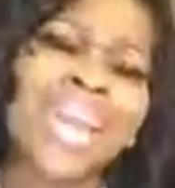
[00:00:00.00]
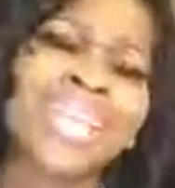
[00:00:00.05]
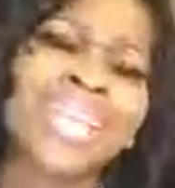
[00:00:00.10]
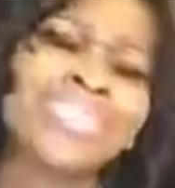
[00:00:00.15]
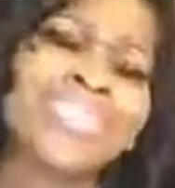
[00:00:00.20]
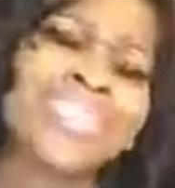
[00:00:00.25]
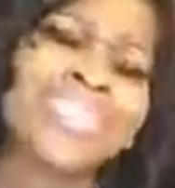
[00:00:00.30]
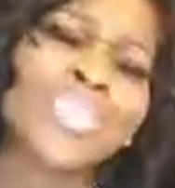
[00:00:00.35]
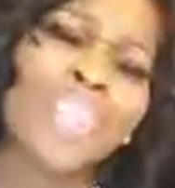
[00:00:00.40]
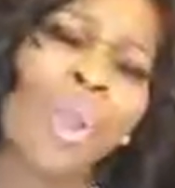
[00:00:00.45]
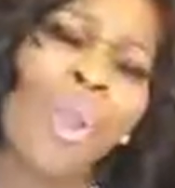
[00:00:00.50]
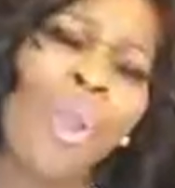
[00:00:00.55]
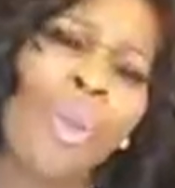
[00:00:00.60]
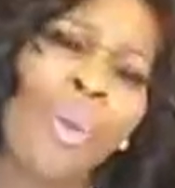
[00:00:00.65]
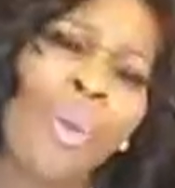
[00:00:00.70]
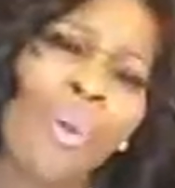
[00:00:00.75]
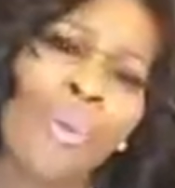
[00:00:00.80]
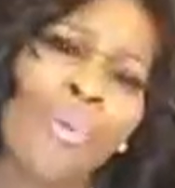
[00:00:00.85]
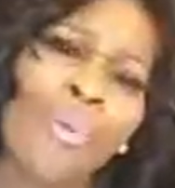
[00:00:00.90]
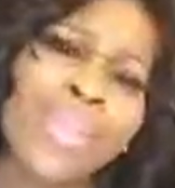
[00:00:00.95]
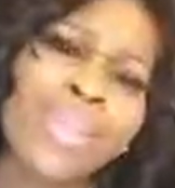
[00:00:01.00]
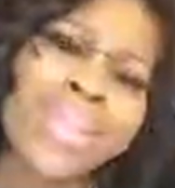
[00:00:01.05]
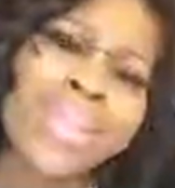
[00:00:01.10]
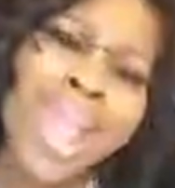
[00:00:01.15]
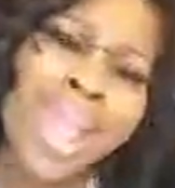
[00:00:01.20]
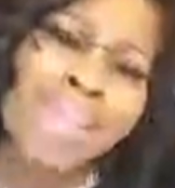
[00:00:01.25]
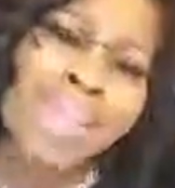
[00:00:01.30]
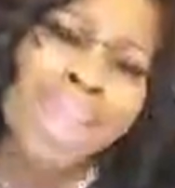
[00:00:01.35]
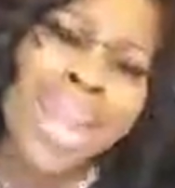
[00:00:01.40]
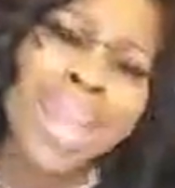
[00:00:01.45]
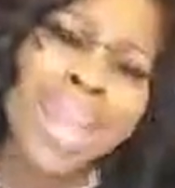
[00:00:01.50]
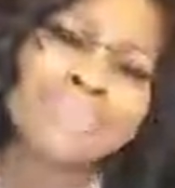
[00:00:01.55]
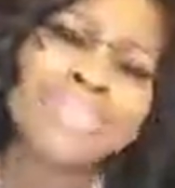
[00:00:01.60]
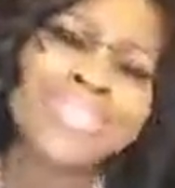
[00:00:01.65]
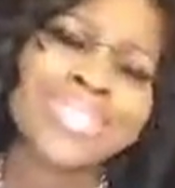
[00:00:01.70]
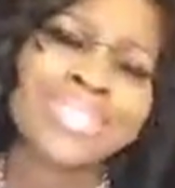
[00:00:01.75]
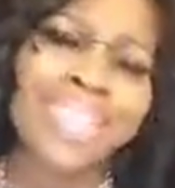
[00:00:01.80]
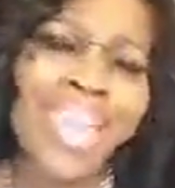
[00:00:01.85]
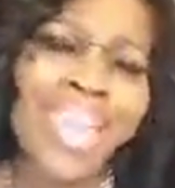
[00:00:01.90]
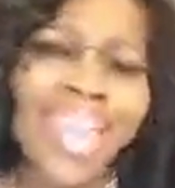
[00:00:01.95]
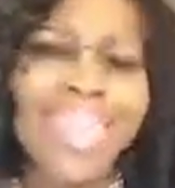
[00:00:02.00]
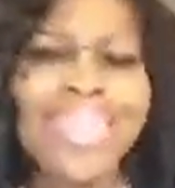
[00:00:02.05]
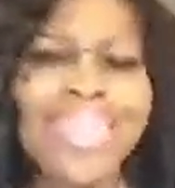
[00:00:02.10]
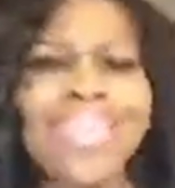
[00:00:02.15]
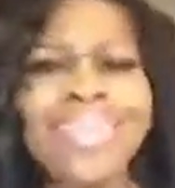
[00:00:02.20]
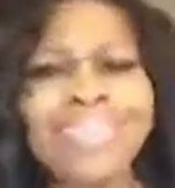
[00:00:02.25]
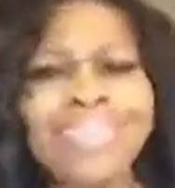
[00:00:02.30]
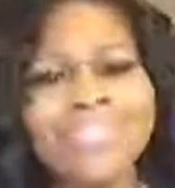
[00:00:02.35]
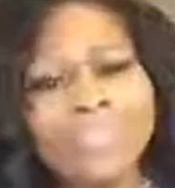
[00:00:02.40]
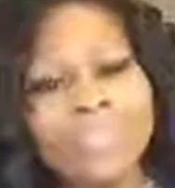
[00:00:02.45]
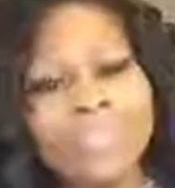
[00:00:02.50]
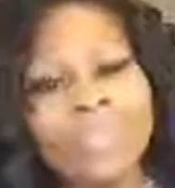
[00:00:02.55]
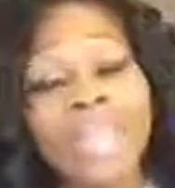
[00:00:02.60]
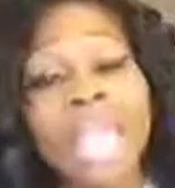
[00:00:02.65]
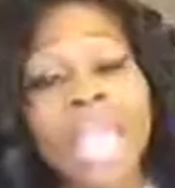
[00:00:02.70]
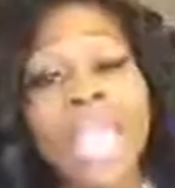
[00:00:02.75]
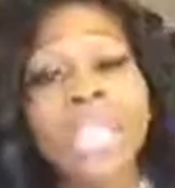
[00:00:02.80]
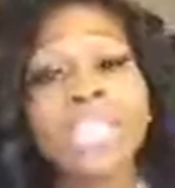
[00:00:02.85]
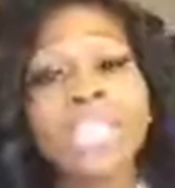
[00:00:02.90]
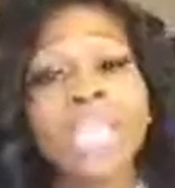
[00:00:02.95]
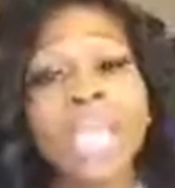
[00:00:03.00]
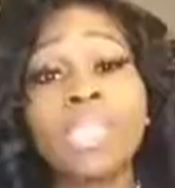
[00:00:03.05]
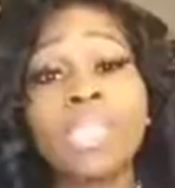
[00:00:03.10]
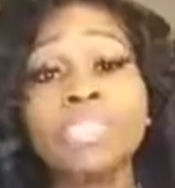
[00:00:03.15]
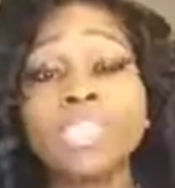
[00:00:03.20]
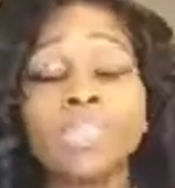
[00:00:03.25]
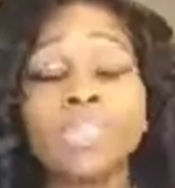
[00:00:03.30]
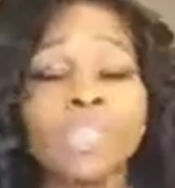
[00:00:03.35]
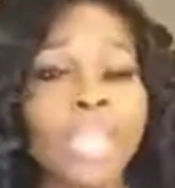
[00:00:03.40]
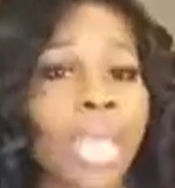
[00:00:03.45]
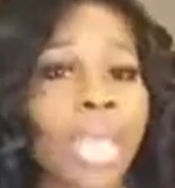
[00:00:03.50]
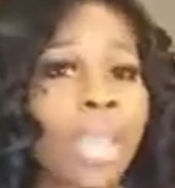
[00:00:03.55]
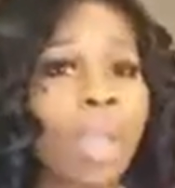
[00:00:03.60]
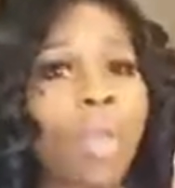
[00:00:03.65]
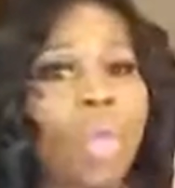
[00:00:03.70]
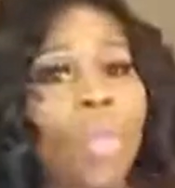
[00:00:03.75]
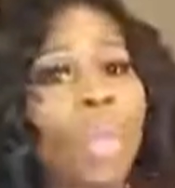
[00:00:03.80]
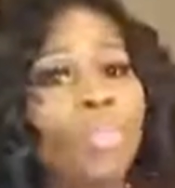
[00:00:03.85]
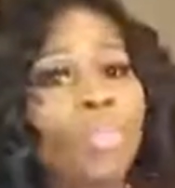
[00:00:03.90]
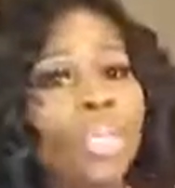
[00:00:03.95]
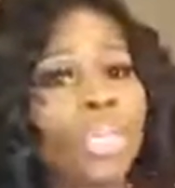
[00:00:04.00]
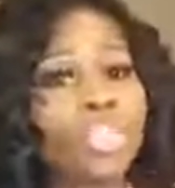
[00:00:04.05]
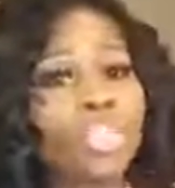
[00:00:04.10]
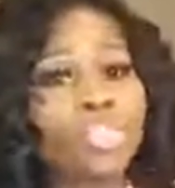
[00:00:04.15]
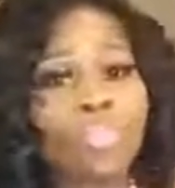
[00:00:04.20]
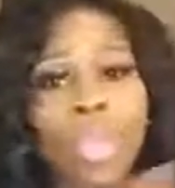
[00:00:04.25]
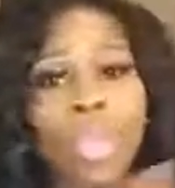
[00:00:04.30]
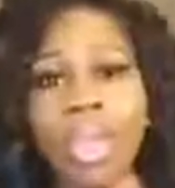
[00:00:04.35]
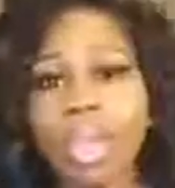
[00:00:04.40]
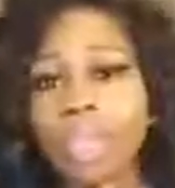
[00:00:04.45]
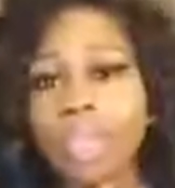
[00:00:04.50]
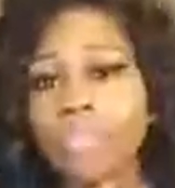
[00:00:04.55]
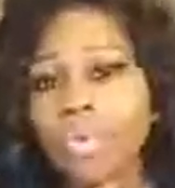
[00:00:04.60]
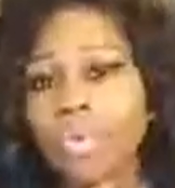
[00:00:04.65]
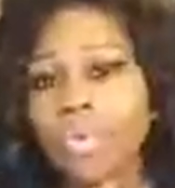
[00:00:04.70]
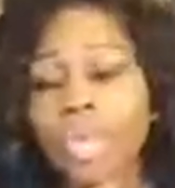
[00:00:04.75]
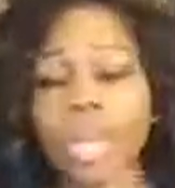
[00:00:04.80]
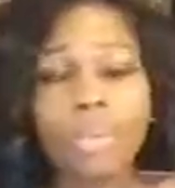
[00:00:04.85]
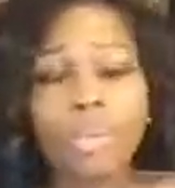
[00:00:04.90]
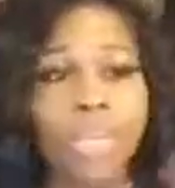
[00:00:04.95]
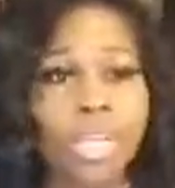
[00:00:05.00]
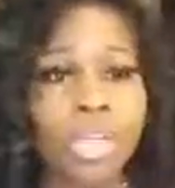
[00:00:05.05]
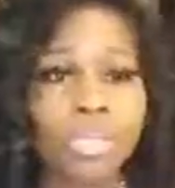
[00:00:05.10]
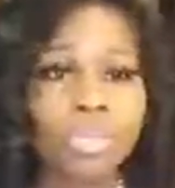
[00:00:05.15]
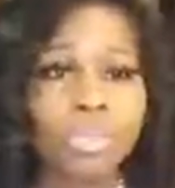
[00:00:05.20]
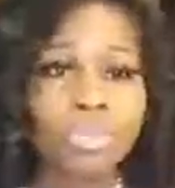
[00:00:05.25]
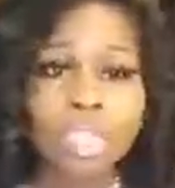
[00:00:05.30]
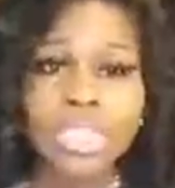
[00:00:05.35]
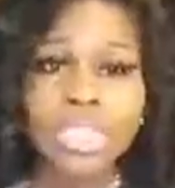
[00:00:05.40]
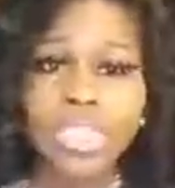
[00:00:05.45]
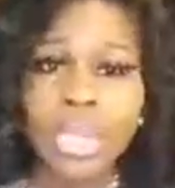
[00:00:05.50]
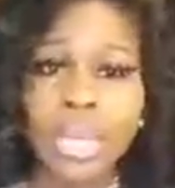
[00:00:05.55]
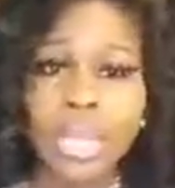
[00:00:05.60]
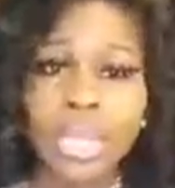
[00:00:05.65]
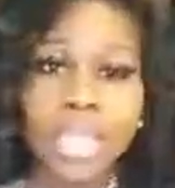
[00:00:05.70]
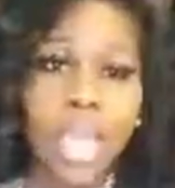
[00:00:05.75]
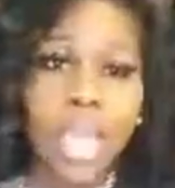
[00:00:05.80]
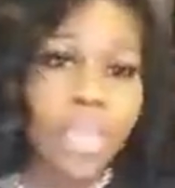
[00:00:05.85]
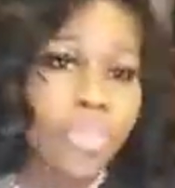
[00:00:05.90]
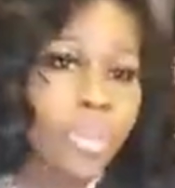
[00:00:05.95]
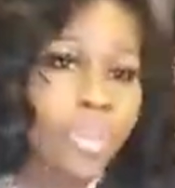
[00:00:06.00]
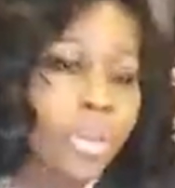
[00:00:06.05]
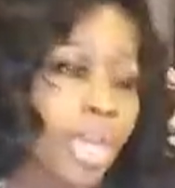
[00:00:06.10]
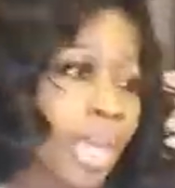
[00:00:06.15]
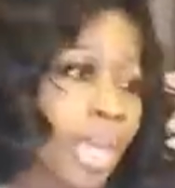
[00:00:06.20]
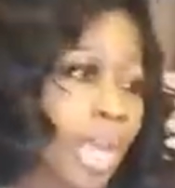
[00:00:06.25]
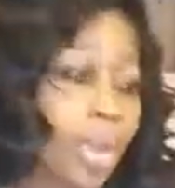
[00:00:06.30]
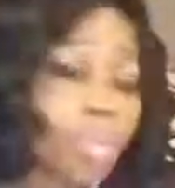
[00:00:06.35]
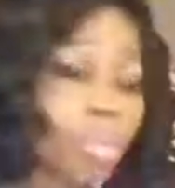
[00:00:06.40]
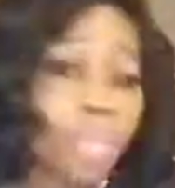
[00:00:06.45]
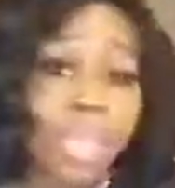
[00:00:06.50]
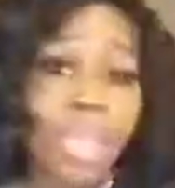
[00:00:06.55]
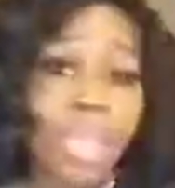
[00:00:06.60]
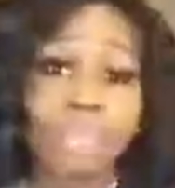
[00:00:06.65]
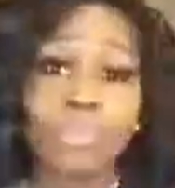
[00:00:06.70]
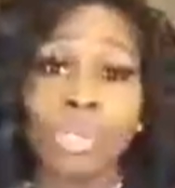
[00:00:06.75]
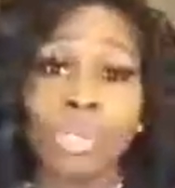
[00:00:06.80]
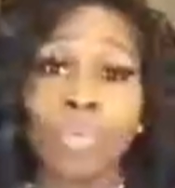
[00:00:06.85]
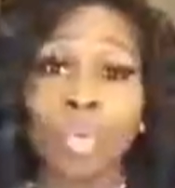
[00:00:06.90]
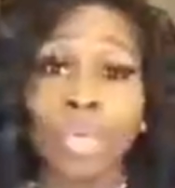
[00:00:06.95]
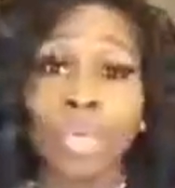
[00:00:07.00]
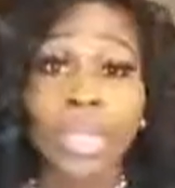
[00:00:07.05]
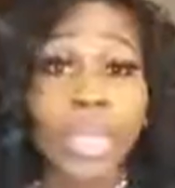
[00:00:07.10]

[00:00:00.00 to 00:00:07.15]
Because I used to be like, oh, I want to travel and I want to do this, that, or the other. Like, I don't want to have any more kids. But like, when you